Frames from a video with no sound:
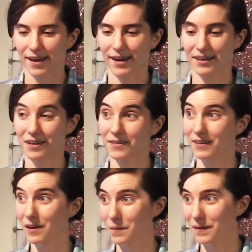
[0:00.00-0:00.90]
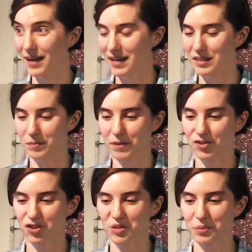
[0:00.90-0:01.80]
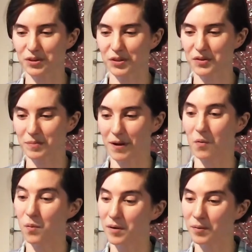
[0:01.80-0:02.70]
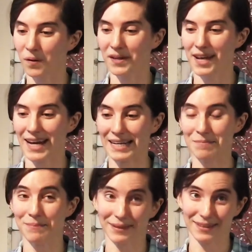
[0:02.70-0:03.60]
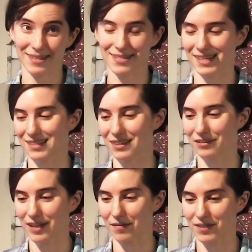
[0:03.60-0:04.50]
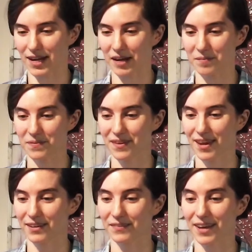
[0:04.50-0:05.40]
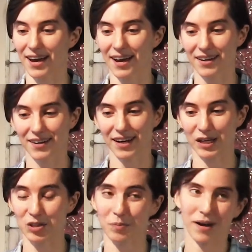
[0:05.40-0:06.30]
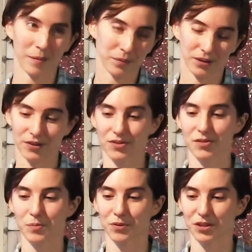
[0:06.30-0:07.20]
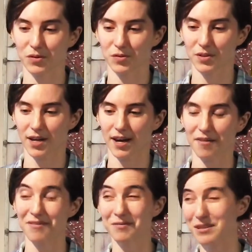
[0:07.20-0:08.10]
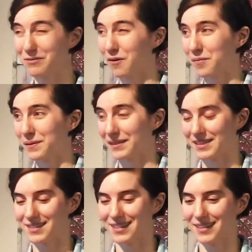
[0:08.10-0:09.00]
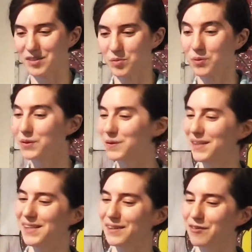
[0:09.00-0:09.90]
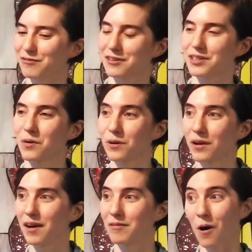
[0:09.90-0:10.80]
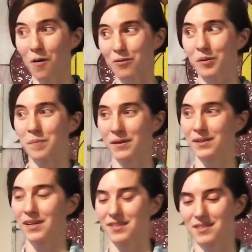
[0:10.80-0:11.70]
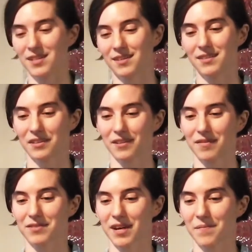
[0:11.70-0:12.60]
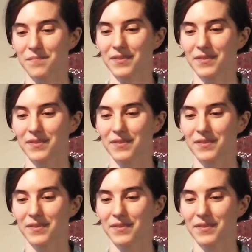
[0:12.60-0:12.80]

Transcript: And on the lower end, beeches produce about 1.8 million seeds in their lifetime. And on the higher end, poplars produce uh, 54 million seeds per year for a total of over a billion seeds in their lifetime.